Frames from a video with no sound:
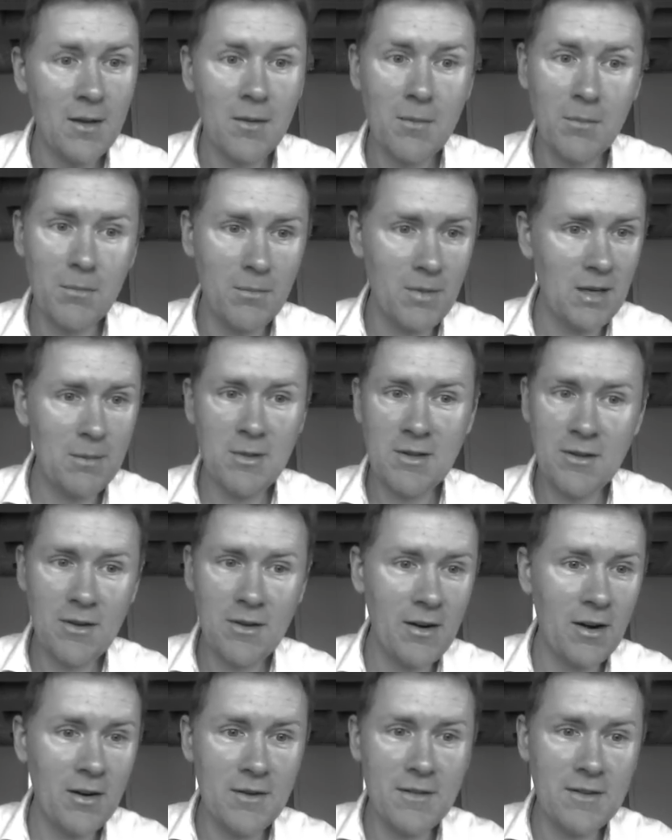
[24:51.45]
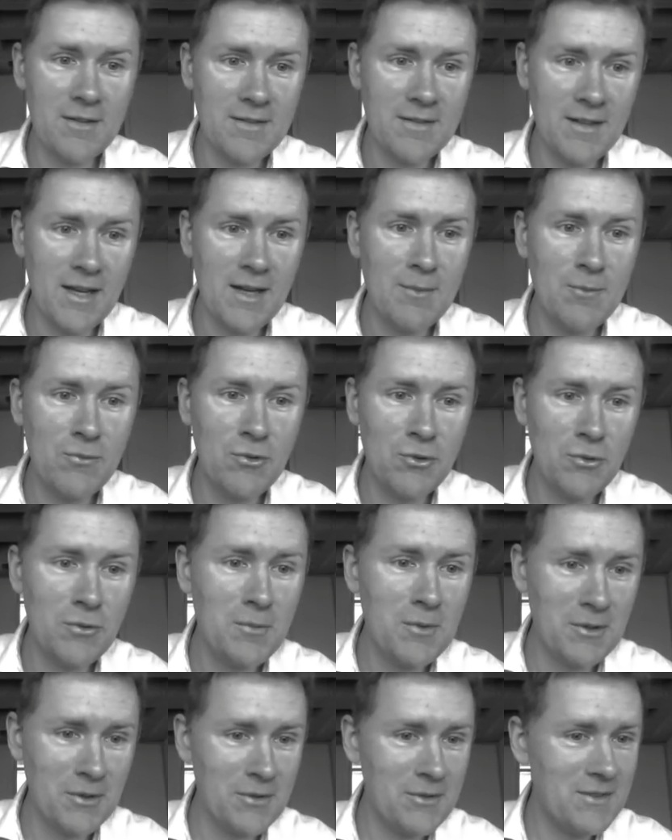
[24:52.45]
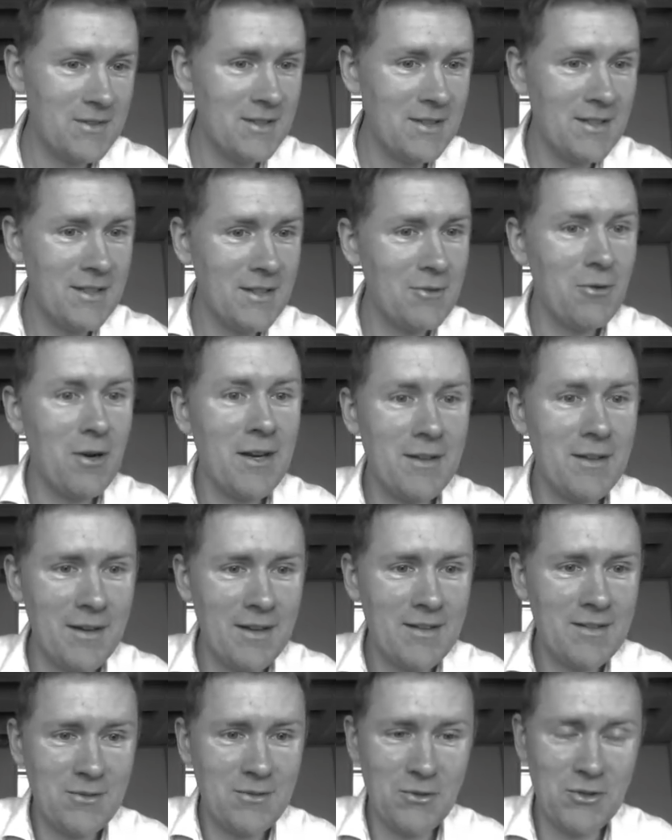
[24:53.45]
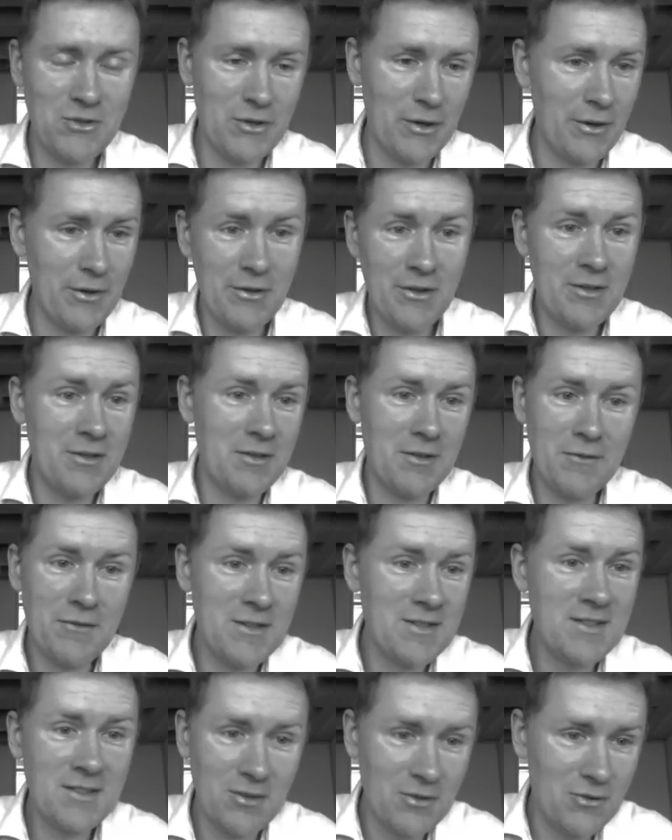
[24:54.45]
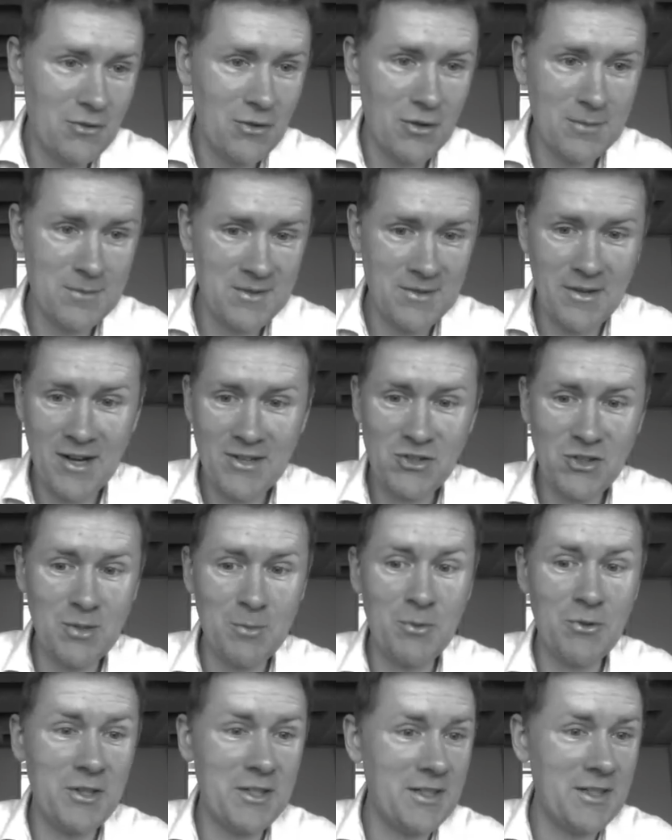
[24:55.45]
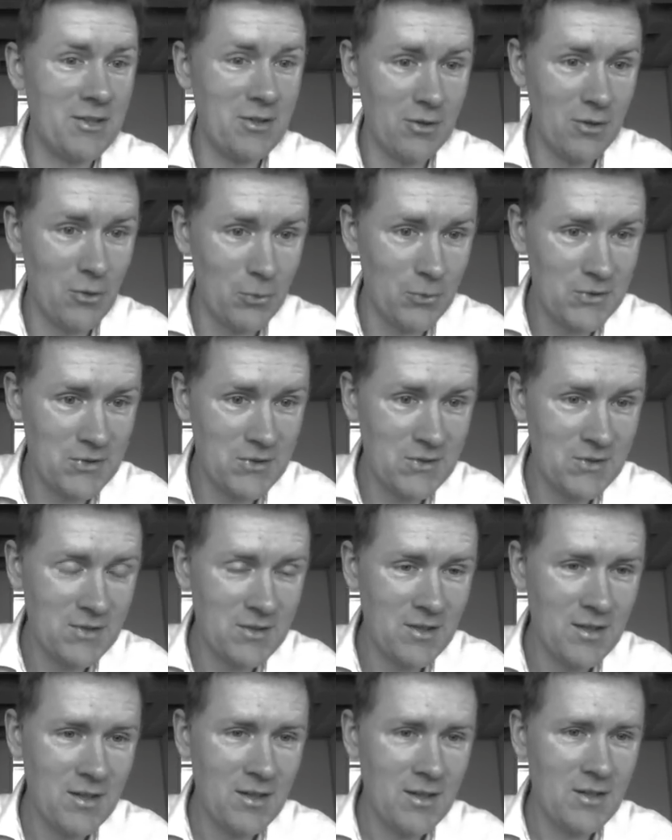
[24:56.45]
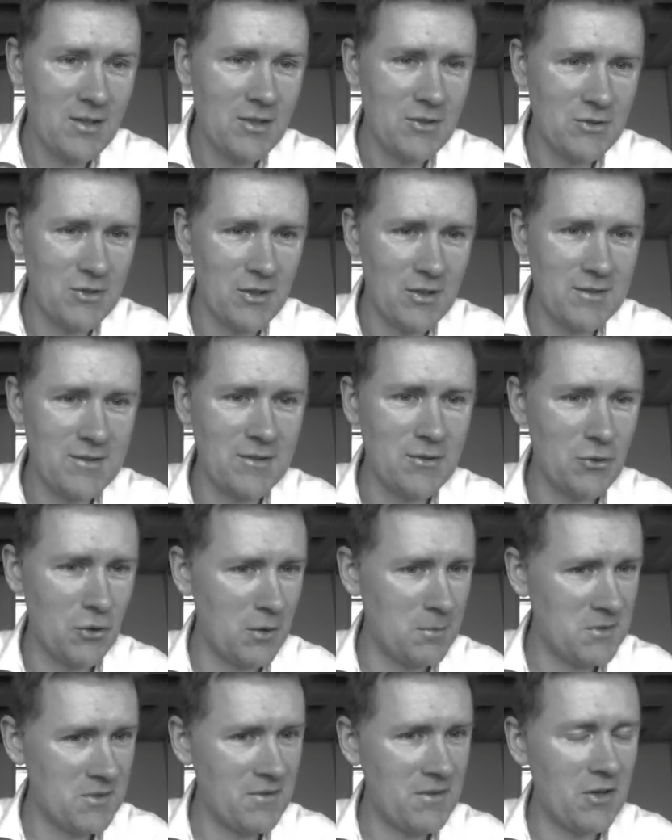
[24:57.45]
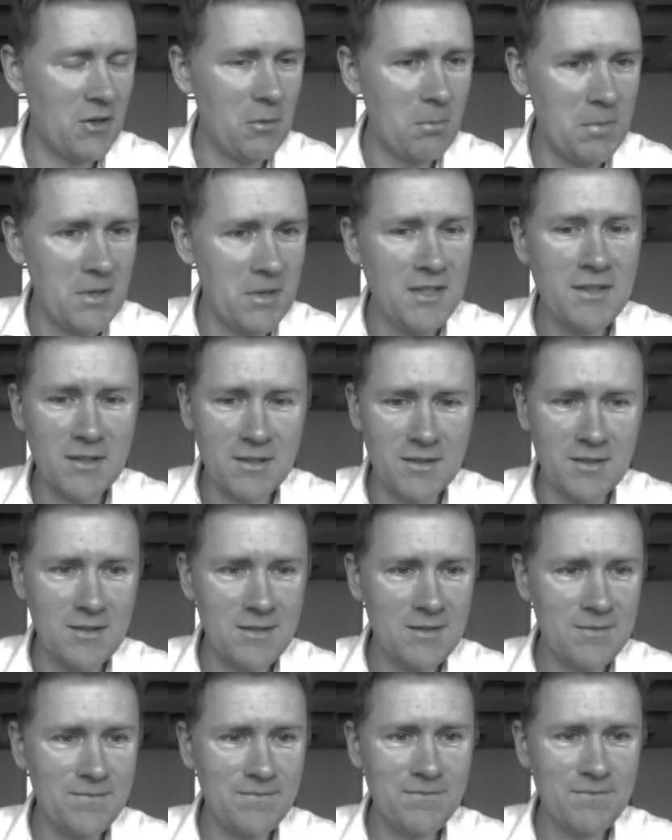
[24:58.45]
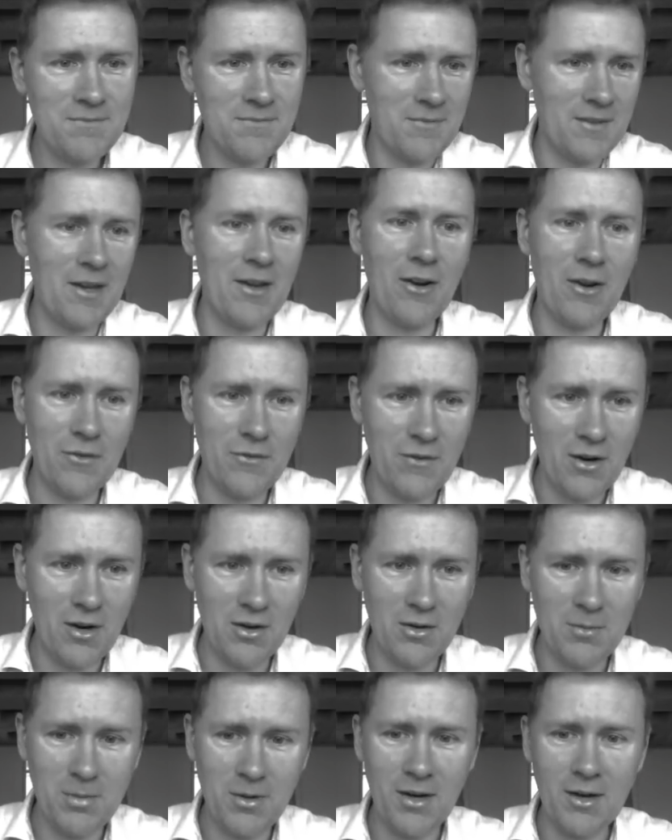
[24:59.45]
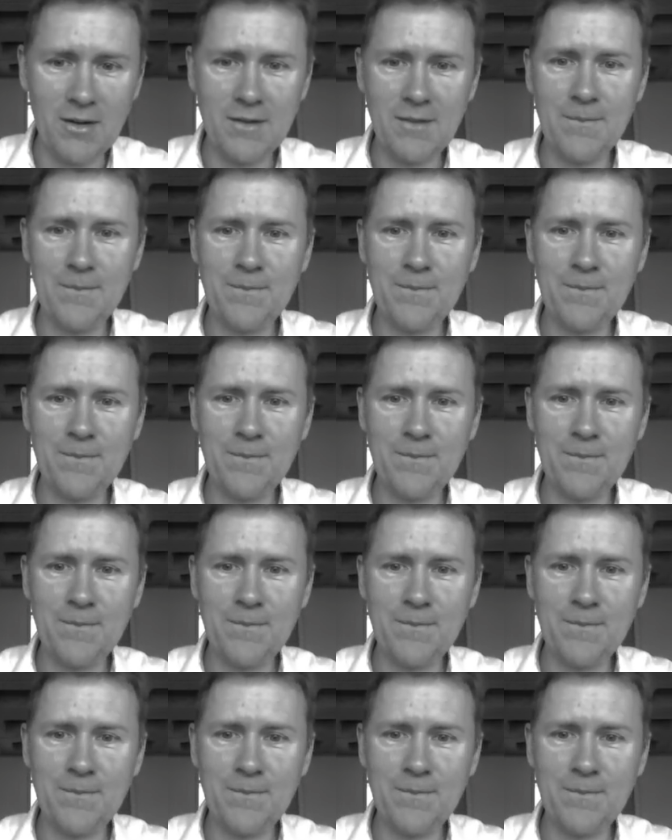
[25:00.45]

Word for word: Maybe they are in the same room, you know, sitting right next to each other. In physical terms, they're actually pretty close. Just in terms of their opinions, they are far apart.